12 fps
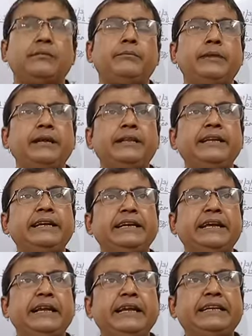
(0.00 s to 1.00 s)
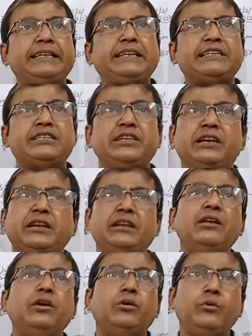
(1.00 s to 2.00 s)
by the head cashier
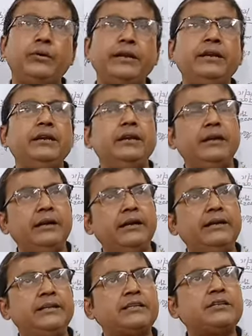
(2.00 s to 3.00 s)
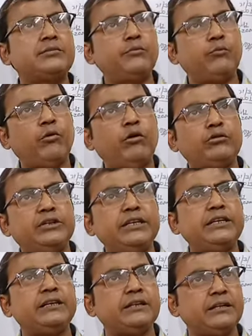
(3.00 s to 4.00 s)
when it is
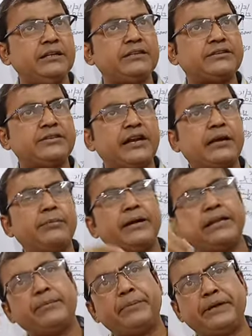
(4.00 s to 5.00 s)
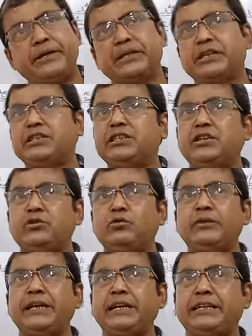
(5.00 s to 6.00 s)
vouching is done by the petty cashier to
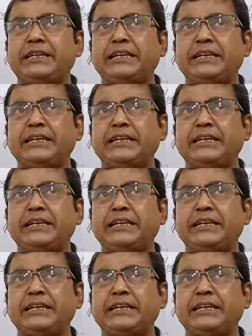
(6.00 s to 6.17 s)
the head